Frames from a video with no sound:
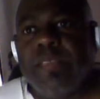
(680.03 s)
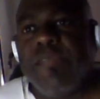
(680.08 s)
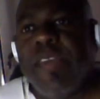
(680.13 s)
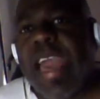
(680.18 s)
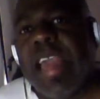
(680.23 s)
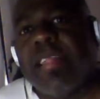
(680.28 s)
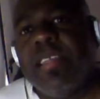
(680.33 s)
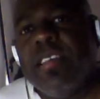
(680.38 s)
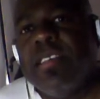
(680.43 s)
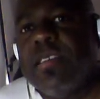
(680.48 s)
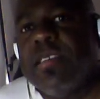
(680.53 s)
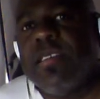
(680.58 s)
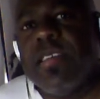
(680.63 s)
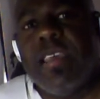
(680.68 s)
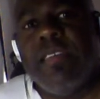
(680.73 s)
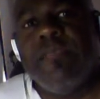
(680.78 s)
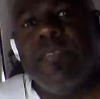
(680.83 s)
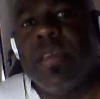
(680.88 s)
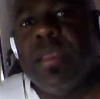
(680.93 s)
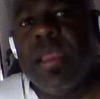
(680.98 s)
In fact, this is
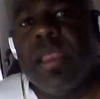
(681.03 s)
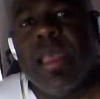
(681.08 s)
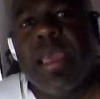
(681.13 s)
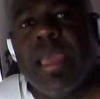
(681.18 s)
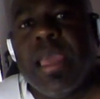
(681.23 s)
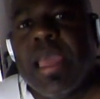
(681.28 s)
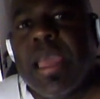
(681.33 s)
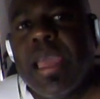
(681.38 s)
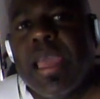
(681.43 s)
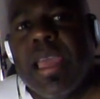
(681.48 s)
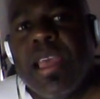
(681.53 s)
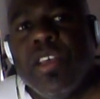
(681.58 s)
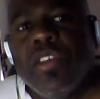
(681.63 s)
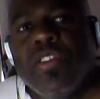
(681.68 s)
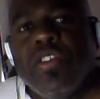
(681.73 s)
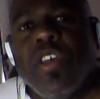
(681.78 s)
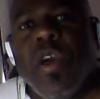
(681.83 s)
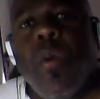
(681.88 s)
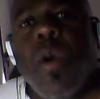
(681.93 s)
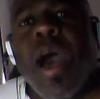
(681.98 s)
even
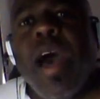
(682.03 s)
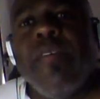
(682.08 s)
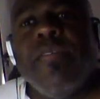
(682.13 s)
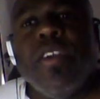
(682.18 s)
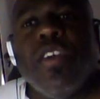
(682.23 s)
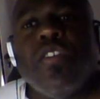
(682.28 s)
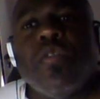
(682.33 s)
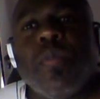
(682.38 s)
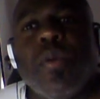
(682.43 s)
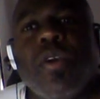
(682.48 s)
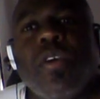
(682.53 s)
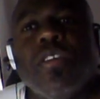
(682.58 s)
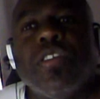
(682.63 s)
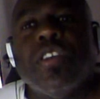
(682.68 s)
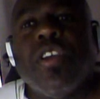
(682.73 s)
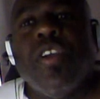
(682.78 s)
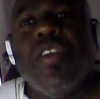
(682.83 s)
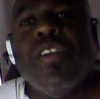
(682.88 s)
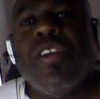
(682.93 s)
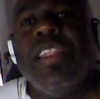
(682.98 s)
so obvious
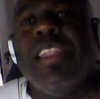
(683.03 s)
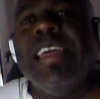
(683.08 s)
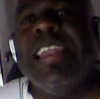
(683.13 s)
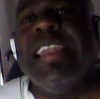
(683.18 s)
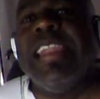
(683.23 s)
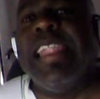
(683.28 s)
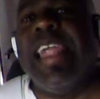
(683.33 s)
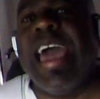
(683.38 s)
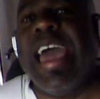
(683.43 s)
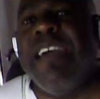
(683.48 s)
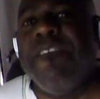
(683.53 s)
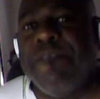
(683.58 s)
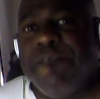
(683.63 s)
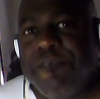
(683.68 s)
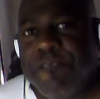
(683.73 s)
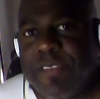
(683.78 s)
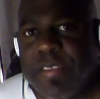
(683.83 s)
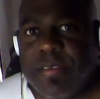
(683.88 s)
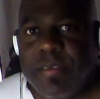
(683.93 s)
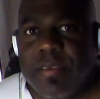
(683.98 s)
because Kirkland
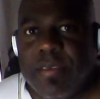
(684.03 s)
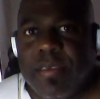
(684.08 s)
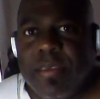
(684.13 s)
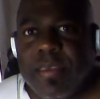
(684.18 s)
left